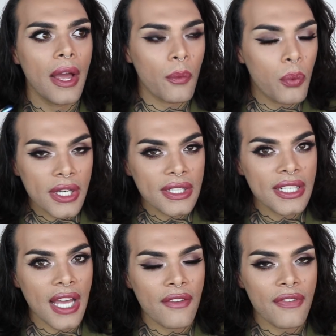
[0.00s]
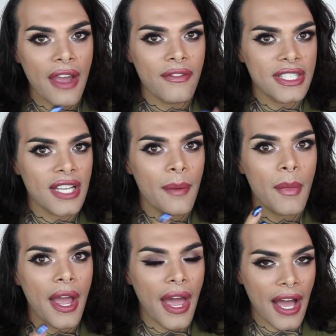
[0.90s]
Weirdly enough, every
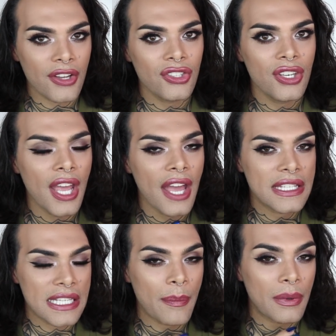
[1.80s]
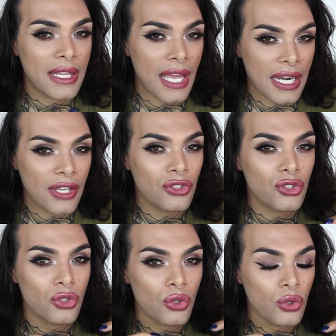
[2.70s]
time I actually end up getting
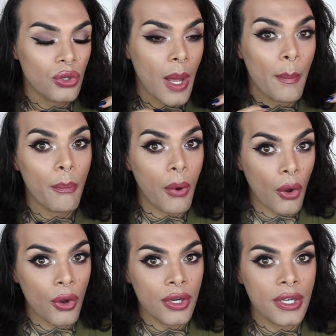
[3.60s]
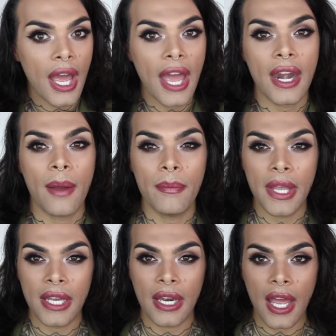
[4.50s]
to a bone, and I
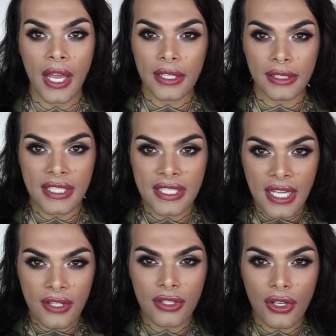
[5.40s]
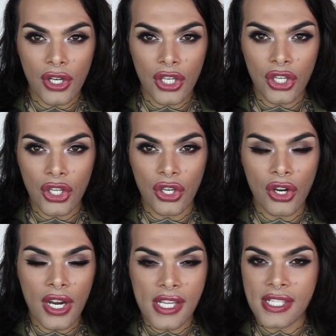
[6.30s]
mean like the center
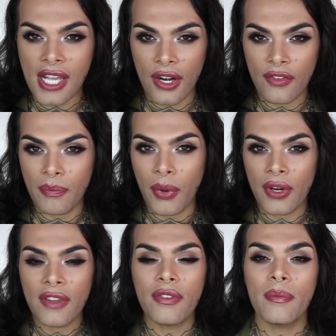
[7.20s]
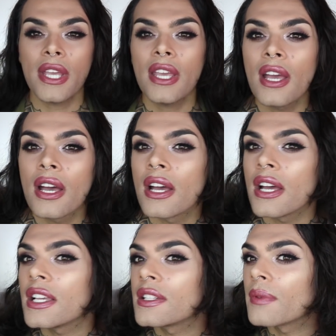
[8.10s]
here is kind of bony for me,
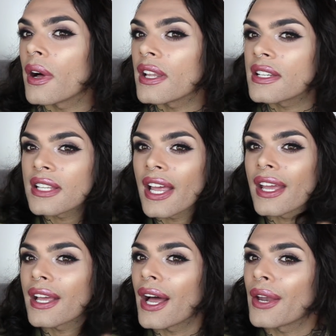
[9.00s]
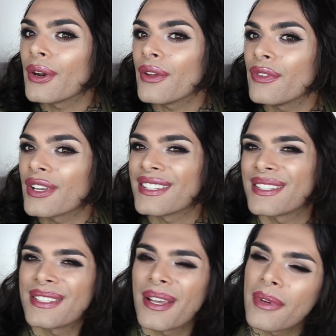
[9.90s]
as well as like, I don't know if you can
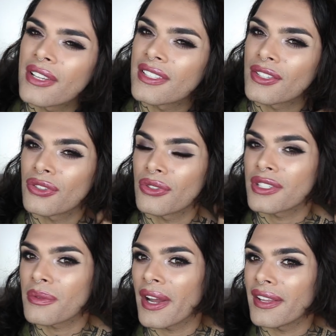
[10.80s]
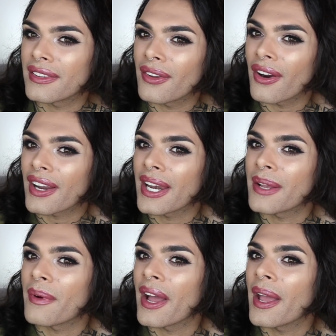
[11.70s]
see it because the tattoo is quite dark
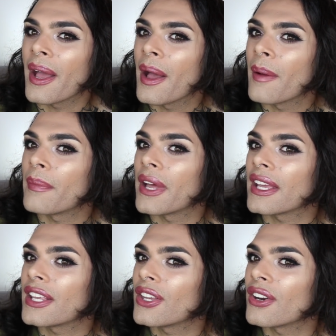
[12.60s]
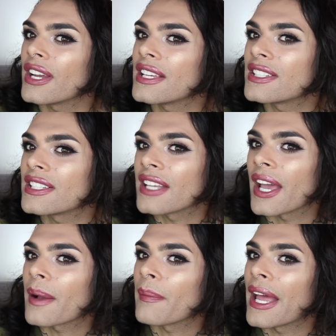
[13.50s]
anyway, but here is just
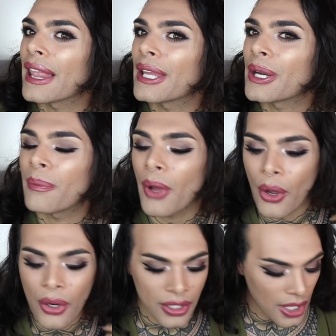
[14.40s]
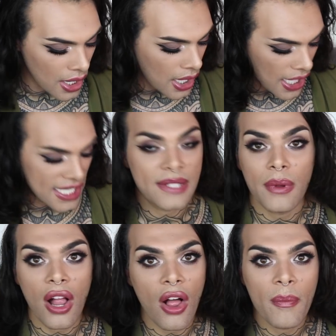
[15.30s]
like my little bone, as
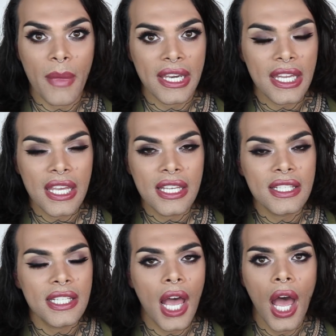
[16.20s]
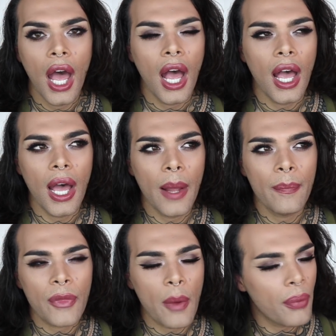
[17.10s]
well on my knees.
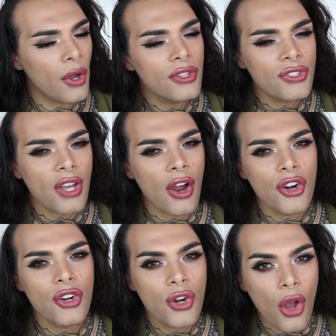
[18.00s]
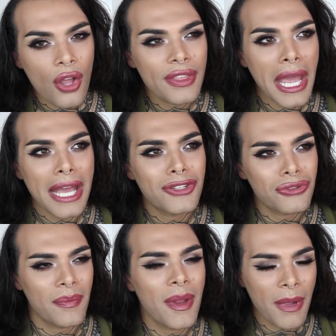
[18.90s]
Bones are not that
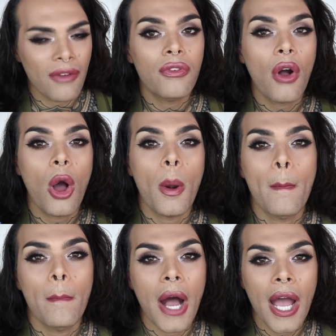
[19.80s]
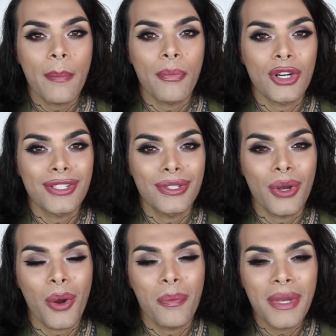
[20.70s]
extremely painful on my
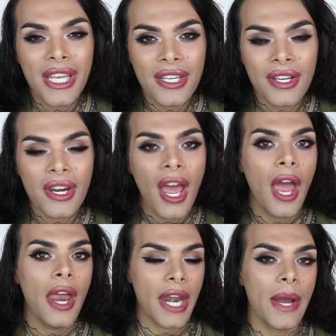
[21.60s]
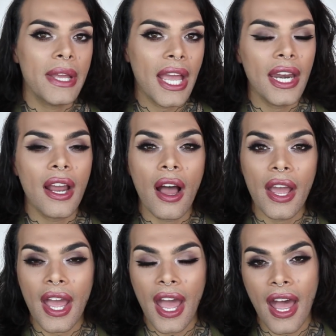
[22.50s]
personal opinion. Now again,
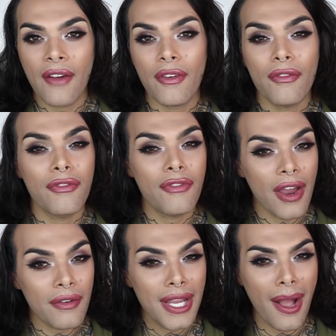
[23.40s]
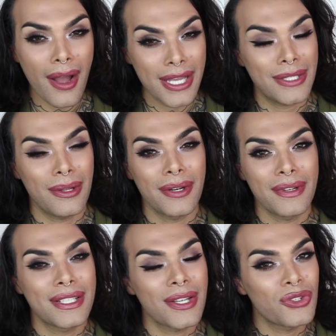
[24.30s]
I have a very high
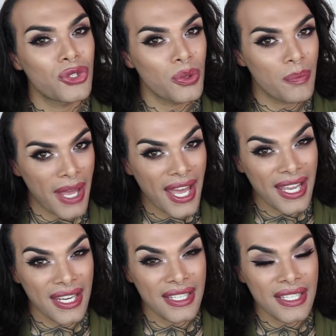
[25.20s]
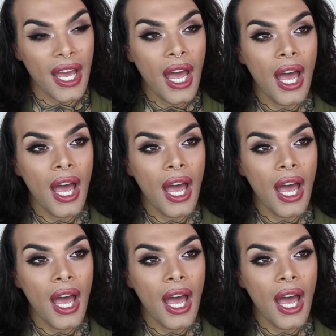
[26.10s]
tolerance to pain.